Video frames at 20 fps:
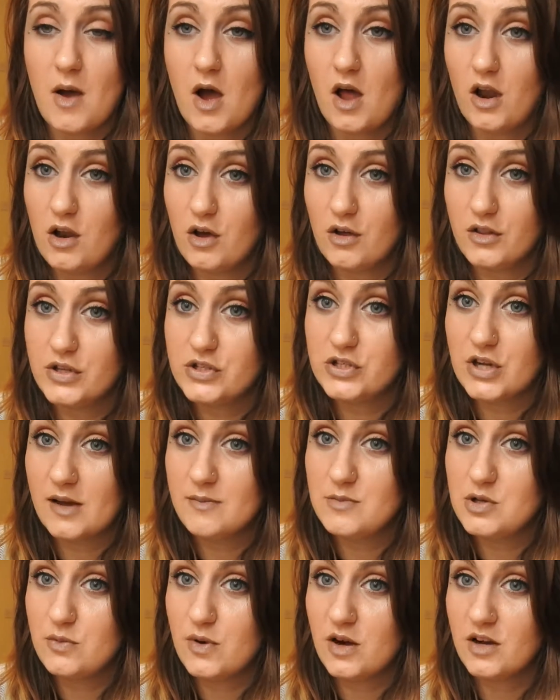a lot of the
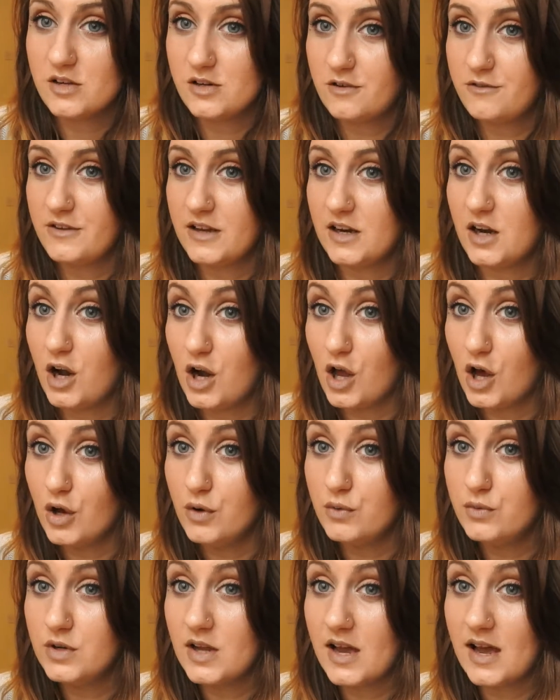time you are going to feel
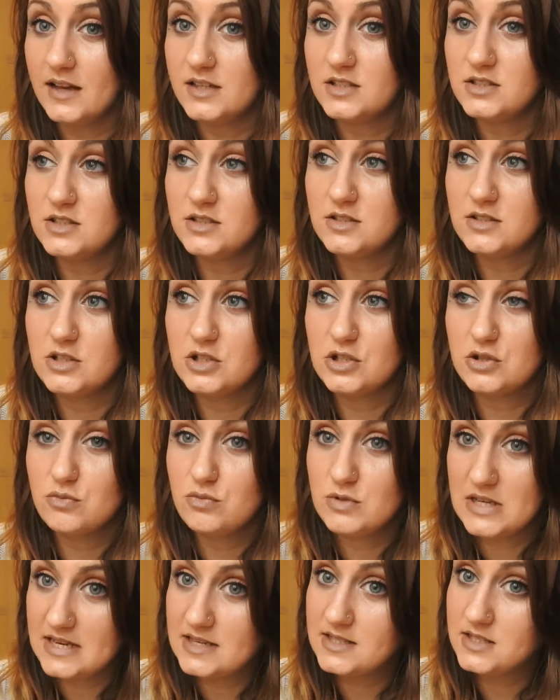alone and
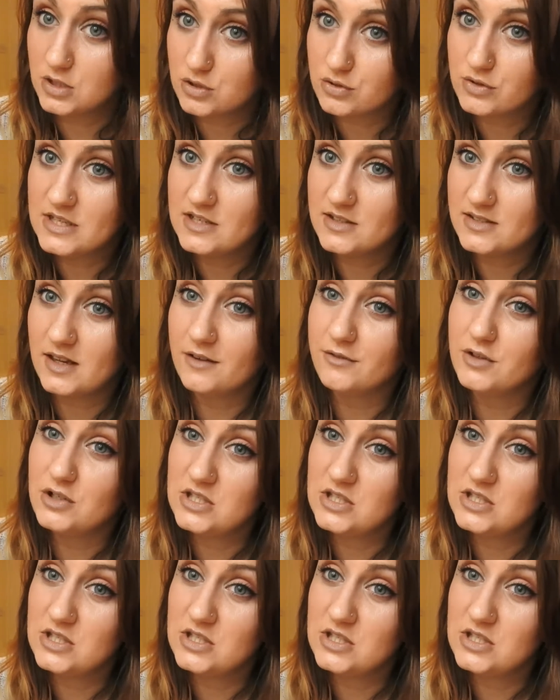you need to treat yourself,